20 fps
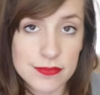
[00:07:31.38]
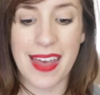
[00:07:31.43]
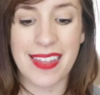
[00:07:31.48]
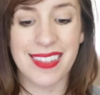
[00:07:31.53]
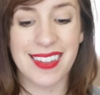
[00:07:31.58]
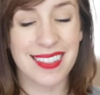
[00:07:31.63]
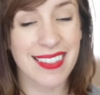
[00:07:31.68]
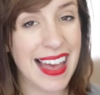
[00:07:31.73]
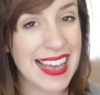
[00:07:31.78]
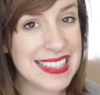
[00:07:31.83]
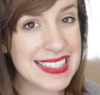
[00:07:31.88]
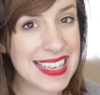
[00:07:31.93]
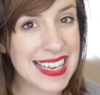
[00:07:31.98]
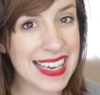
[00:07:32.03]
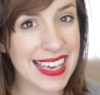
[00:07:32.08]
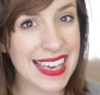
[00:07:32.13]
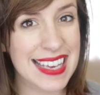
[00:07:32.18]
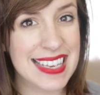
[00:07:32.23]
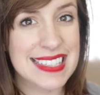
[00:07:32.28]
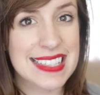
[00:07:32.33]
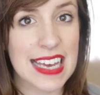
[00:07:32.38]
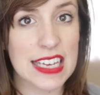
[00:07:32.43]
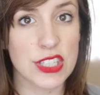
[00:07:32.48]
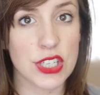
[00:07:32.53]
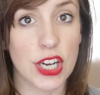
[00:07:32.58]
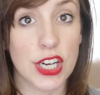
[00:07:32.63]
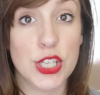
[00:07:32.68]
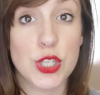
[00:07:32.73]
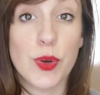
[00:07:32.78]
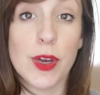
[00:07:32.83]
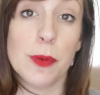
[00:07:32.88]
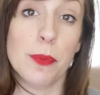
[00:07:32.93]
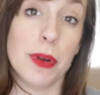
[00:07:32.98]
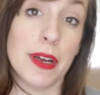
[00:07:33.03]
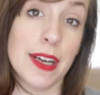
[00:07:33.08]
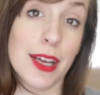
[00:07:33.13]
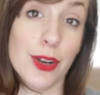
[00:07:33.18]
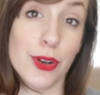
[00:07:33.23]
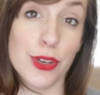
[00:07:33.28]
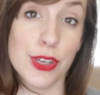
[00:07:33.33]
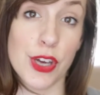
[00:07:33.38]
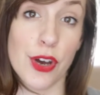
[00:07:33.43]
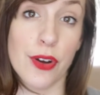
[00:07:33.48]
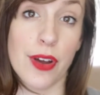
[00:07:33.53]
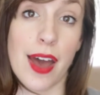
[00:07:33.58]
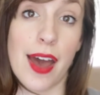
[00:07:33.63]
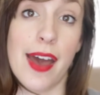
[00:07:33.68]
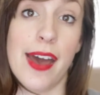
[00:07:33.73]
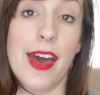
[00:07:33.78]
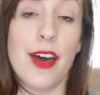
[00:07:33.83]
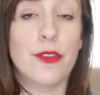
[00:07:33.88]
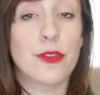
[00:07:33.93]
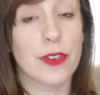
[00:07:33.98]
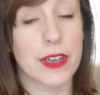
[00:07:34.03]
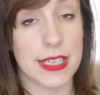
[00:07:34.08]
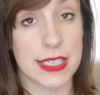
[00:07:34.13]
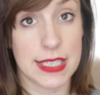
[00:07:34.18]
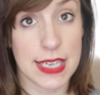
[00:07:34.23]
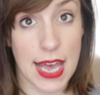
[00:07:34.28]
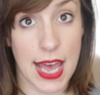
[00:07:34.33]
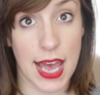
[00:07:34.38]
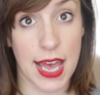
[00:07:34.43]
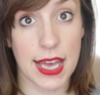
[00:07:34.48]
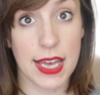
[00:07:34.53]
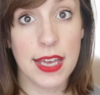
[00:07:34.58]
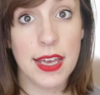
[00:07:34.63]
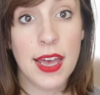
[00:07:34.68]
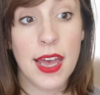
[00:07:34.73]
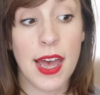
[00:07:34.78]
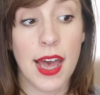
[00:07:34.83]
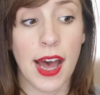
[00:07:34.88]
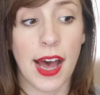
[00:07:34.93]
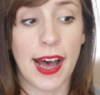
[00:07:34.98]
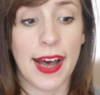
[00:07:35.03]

and the last thing is I started doing prenatal yoga every day.